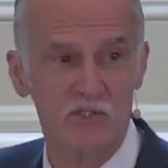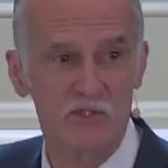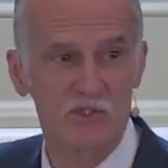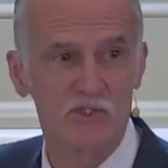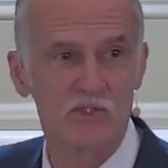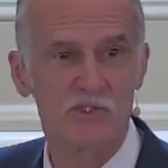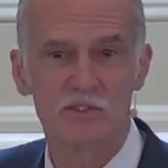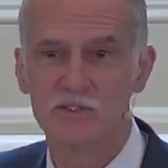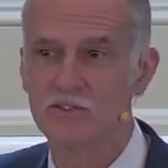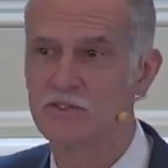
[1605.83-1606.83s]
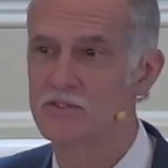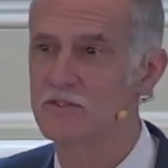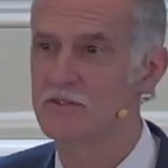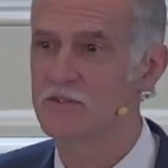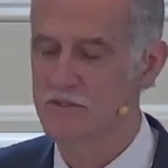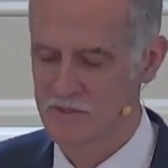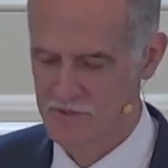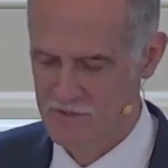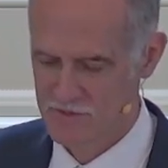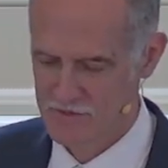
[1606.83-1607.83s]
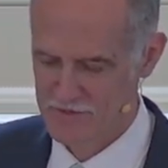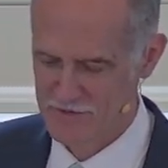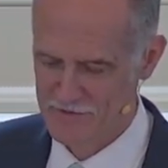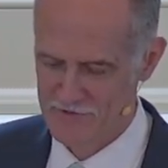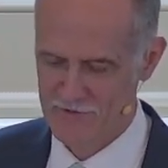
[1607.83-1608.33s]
No one is speaking in this clip.